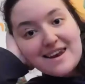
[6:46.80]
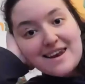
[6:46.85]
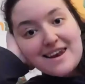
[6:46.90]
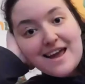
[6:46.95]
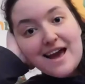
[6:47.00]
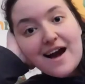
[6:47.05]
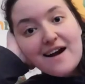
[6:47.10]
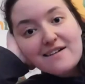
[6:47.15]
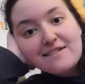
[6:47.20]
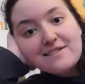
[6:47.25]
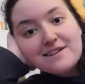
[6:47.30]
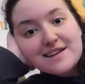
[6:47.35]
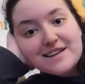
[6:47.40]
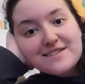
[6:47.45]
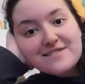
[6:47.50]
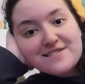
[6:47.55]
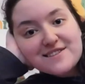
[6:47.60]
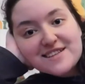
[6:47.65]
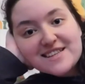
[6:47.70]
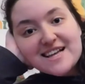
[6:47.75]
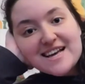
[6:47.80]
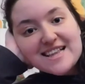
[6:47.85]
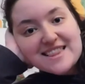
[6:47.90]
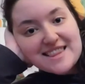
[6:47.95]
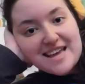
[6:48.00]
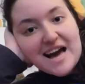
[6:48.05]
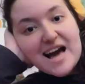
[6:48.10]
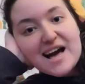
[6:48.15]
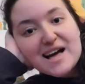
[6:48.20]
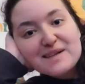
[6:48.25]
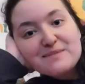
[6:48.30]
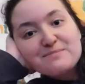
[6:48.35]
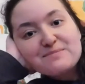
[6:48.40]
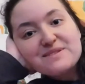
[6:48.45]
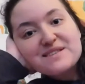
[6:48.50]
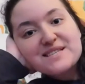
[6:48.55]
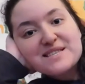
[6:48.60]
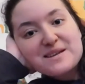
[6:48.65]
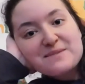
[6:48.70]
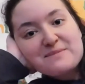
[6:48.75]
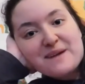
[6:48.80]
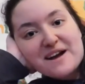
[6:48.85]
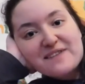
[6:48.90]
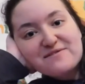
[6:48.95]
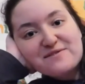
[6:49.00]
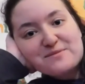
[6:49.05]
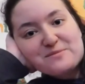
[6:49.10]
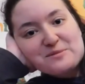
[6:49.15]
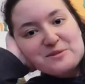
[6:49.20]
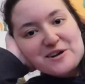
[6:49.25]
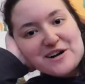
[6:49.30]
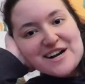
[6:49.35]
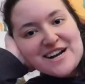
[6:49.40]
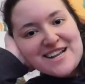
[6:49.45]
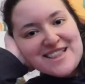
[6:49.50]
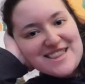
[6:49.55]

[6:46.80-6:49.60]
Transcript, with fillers: Now, if you like that, please come back for more.